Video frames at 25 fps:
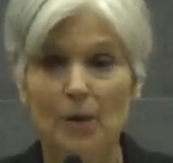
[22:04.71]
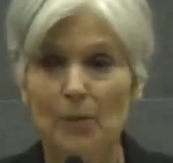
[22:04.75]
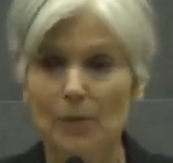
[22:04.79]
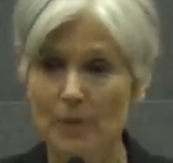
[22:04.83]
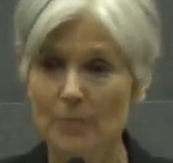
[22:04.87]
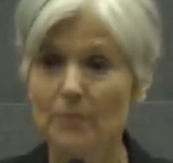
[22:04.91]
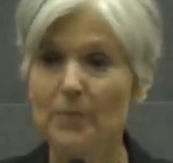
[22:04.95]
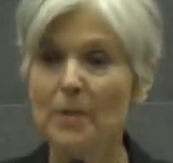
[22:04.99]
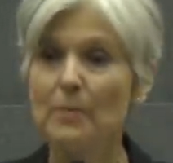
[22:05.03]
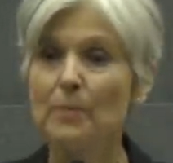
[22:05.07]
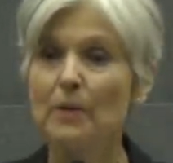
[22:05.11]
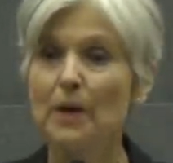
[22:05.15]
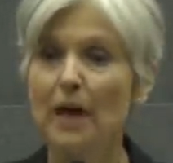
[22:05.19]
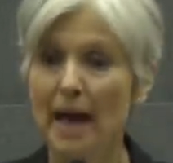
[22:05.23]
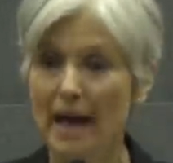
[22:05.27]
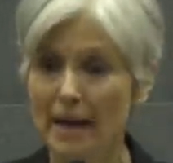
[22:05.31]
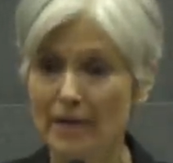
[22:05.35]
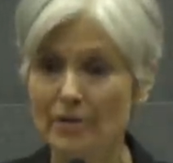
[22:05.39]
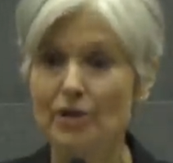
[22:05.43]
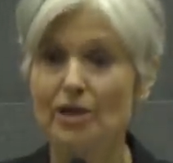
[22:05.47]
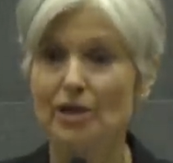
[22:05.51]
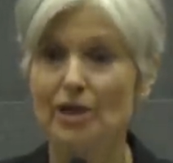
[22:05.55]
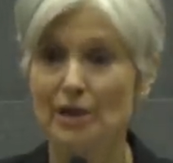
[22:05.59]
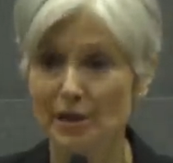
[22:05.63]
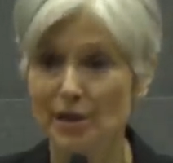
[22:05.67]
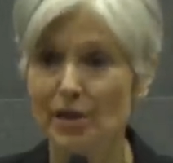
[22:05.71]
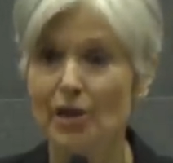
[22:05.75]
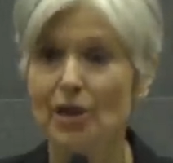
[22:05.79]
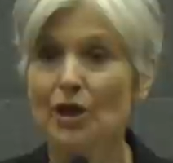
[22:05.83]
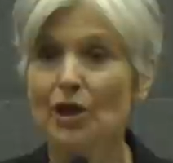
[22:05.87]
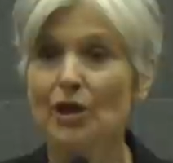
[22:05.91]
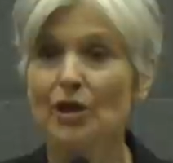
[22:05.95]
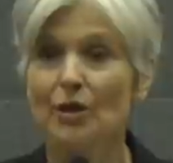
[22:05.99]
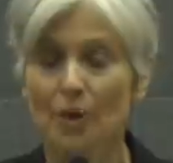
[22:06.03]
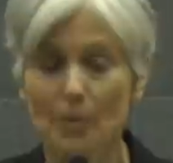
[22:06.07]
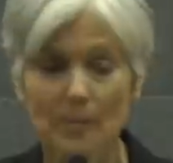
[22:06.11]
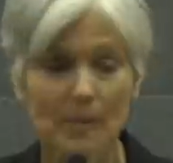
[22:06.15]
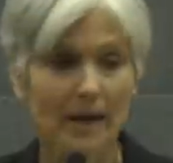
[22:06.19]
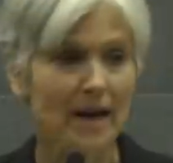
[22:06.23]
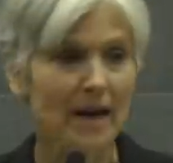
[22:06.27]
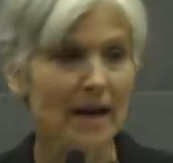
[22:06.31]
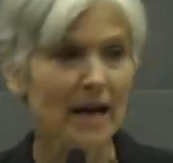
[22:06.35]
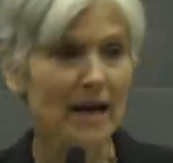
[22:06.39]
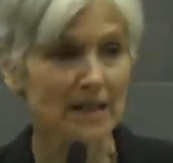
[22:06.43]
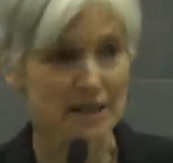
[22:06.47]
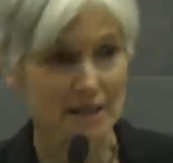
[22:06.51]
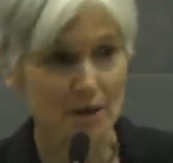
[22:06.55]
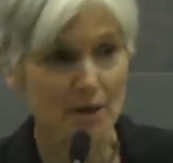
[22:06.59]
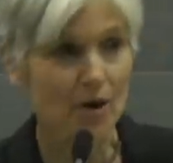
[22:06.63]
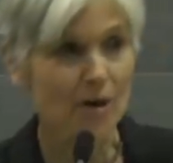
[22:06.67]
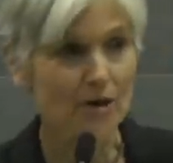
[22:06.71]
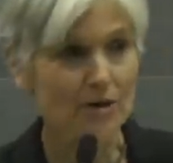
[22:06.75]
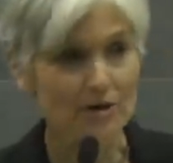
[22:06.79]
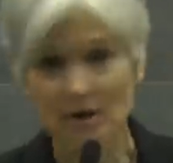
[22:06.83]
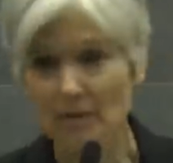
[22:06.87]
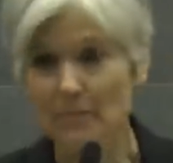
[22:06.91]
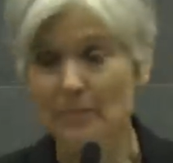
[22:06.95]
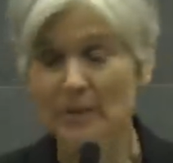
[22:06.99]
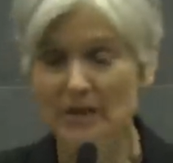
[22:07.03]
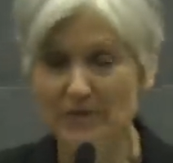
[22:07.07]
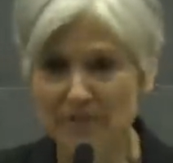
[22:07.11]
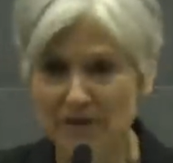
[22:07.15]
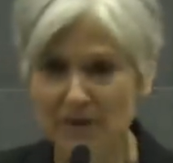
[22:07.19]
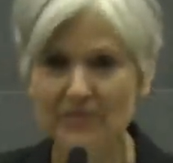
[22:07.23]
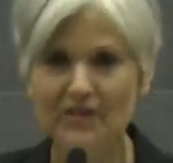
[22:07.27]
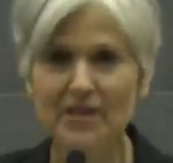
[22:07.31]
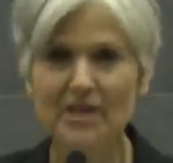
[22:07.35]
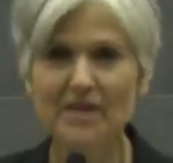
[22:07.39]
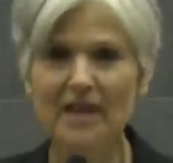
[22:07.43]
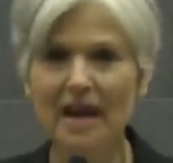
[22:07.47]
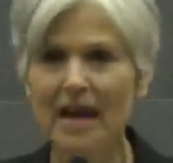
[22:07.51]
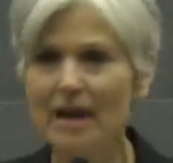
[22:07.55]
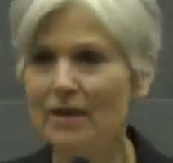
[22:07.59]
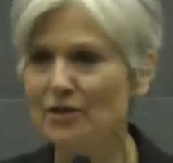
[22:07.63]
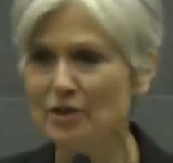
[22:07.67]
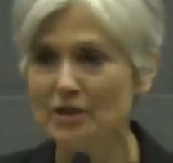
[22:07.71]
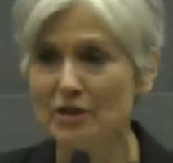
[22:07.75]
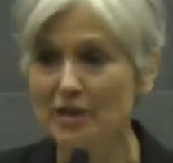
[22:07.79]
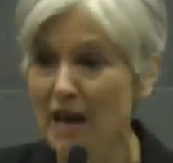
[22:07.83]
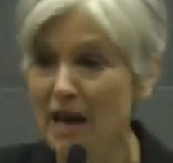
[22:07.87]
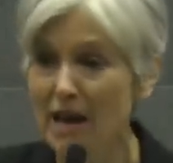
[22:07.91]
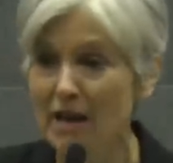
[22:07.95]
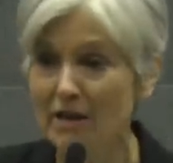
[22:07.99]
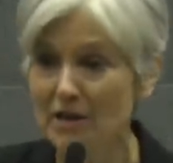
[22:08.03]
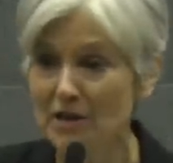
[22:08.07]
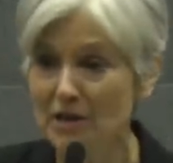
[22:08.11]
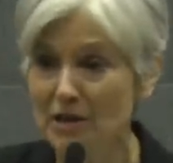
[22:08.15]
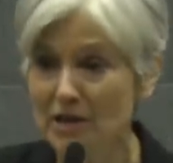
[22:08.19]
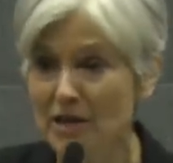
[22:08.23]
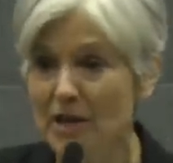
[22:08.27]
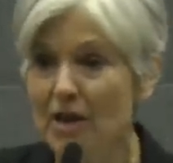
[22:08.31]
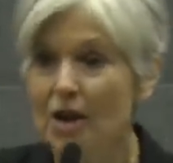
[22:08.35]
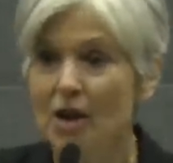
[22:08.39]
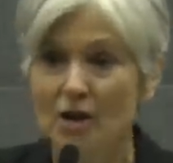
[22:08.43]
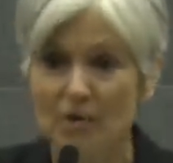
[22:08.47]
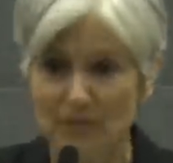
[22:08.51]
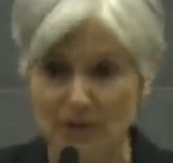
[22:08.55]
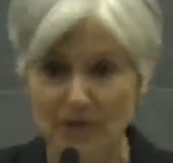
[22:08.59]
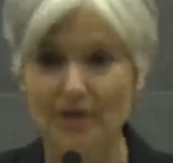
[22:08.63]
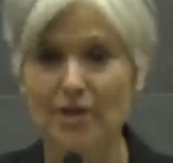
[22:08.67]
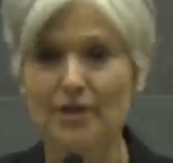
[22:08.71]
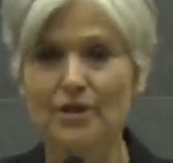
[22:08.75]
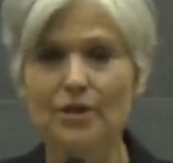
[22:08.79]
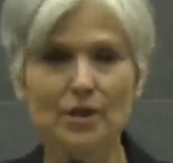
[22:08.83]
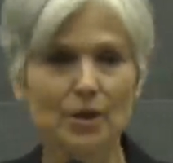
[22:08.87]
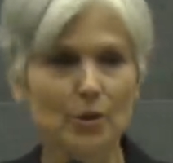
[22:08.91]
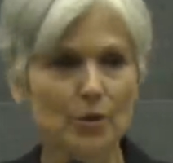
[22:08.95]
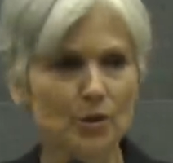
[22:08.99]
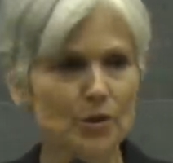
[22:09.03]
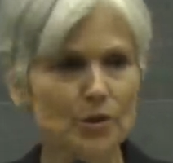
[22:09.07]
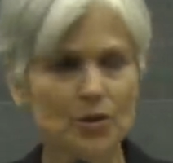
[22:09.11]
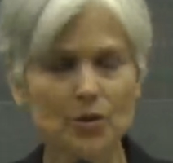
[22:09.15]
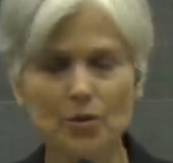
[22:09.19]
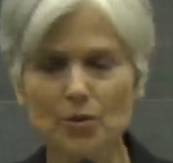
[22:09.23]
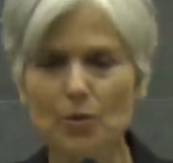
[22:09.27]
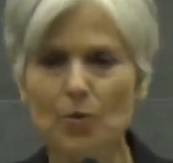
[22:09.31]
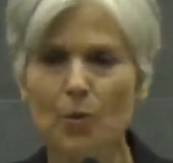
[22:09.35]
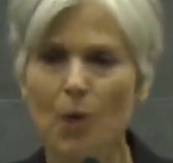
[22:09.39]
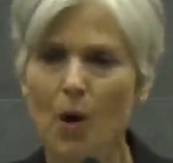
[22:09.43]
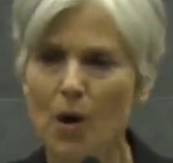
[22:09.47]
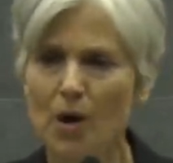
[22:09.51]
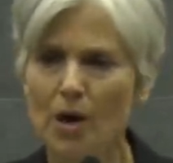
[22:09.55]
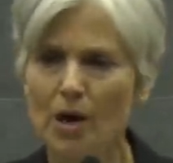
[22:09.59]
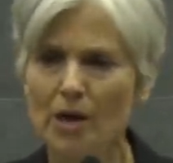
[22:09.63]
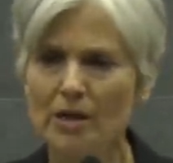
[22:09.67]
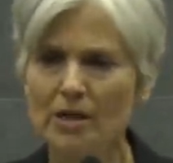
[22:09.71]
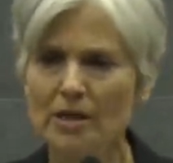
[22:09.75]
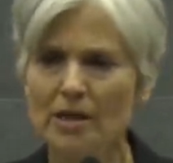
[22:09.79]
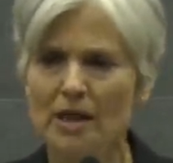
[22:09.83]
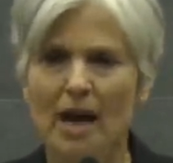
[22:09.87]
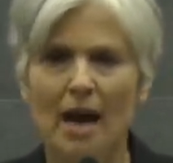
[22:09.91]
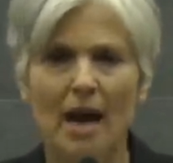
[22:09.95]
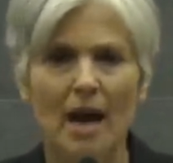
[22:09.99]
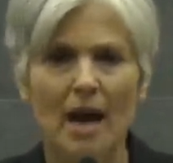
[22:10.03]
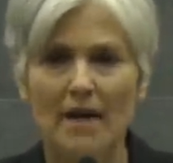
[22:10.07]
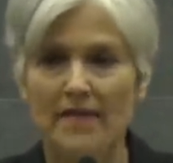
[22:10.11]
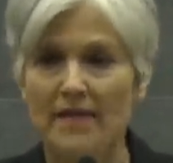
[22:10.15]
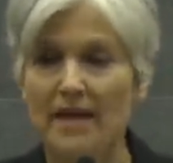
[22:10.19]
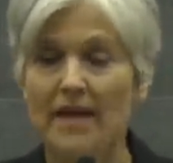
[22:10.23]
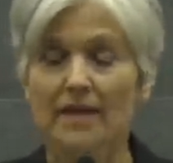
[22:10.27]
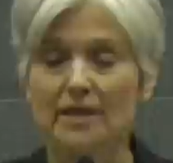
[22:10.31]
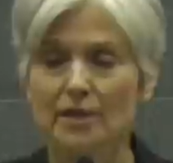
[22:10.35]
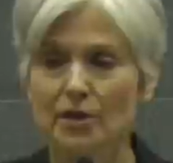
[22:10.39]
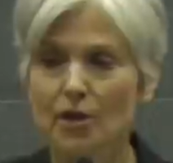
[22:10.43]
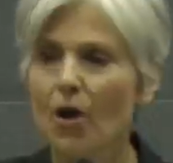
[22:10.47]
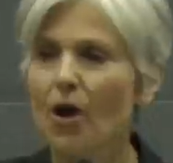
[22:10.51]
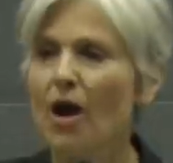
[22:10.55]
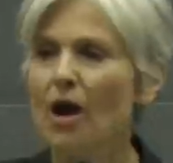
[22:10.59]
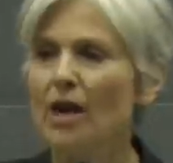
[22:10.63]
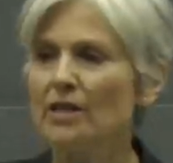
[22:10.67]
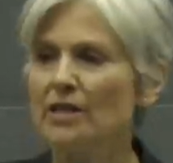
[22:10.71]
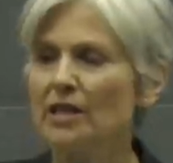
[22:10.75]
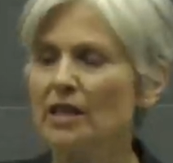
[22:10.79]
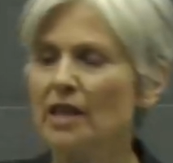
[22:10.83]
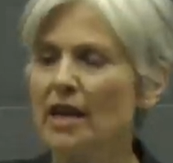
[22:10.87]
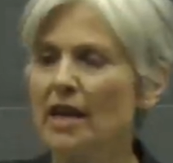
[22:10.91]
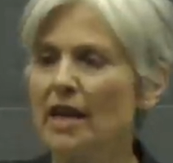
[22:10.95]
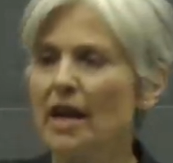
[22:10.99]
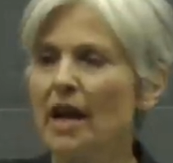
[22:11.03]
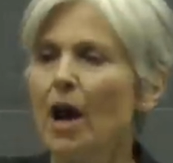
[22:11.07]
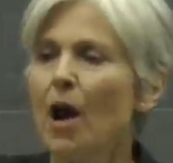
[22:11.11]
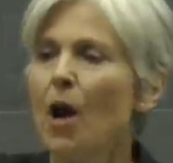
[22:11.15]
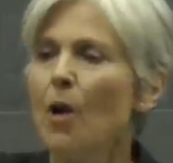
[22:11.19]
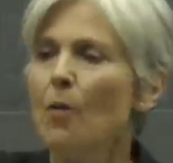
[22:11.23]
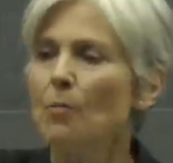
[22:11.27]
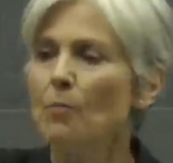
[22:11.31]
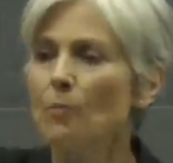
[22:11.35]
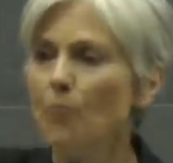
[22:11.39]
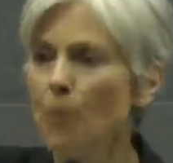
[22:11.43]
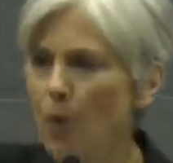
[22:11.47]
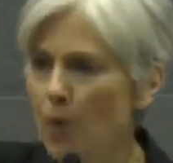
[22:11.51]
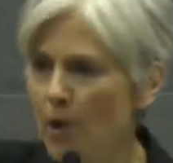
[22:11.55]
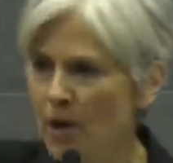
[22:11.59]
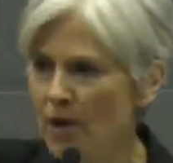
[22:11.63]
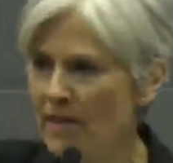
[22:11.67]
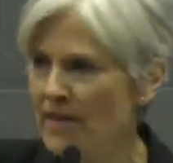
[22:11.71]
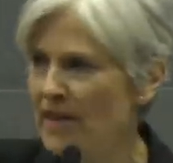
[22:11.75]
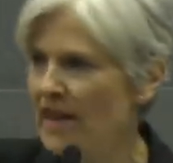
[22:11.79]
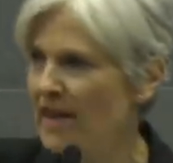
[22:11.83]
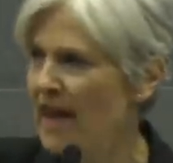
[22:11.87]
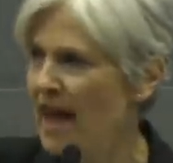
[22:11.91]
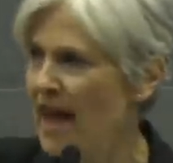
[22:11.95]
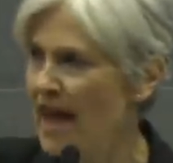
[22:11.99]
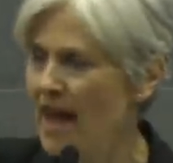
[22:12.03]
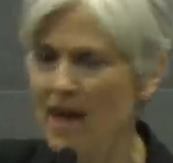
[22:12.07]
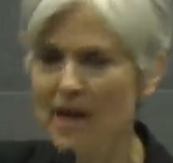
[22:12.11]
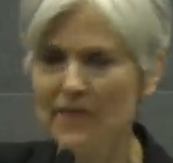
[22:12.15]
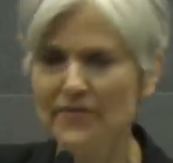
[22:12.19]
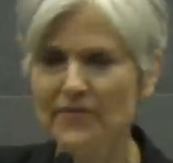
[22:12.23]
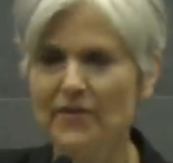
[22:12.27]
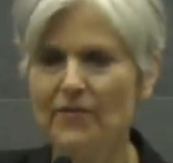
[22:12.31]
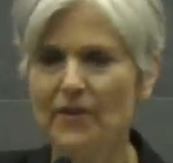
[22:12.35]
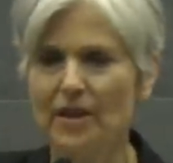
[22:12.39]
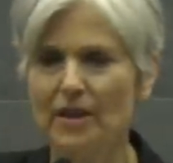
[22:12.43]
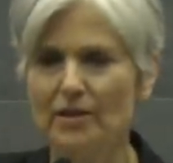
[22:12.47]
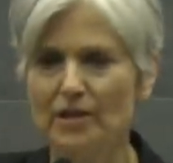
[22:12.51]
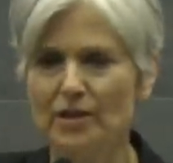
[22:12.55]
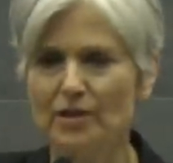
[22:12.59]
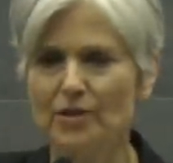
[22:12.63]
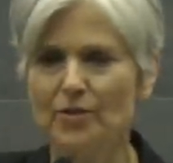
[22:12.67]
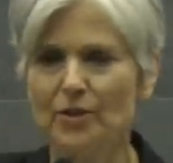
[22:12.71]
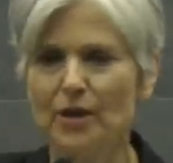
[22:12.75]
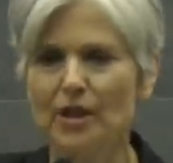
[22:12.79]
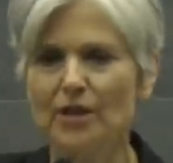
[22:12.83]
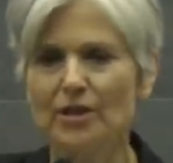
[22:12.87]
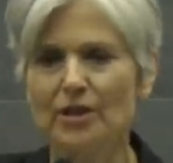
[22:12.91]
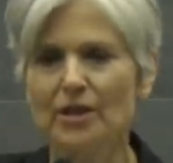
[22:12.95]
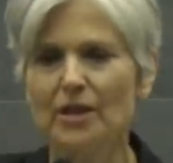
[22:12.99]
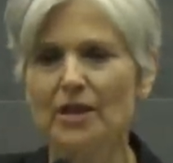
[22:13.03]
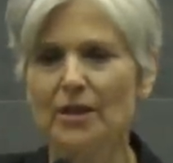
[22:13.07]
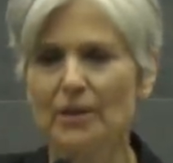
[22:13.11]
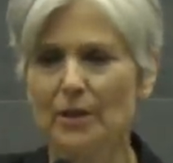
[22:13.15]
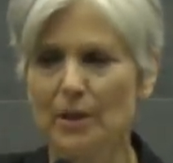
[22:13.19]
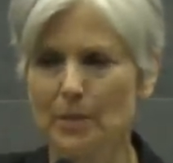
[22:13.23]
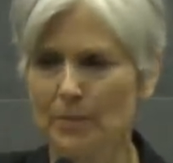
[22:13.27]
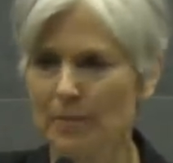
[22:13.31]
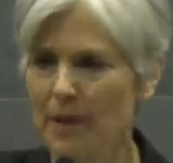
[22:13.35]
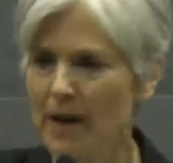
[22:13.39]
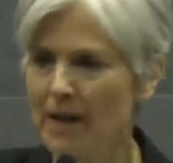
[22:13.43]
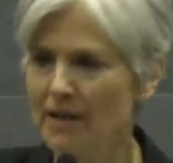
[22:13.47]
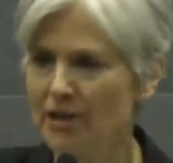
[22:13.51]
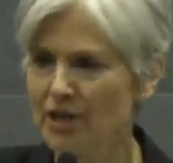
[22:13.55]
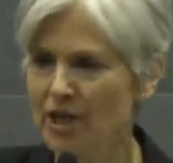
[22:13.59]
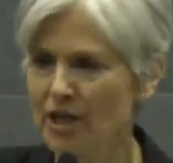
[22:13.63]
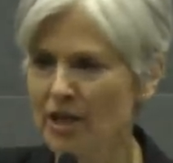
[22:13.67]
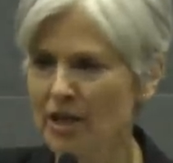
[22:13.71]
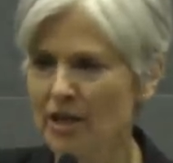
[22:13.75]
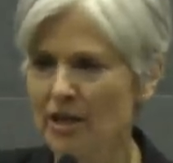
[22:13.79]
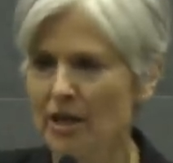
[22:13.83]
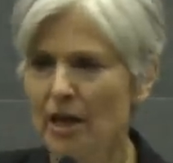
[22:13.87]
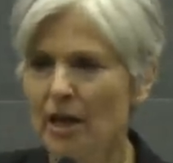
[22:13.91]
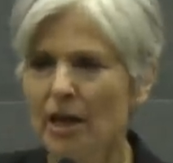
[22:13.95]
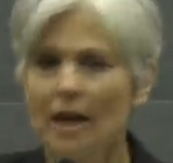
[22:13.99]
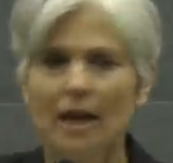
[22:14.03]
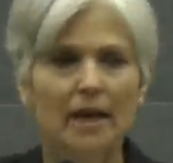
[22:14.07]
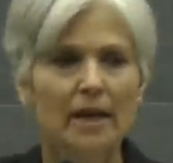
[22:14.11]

When people actually learn, oh my God, it's costing me $50,000 for just those two wars, that it's costing more than half of our discretionary budget,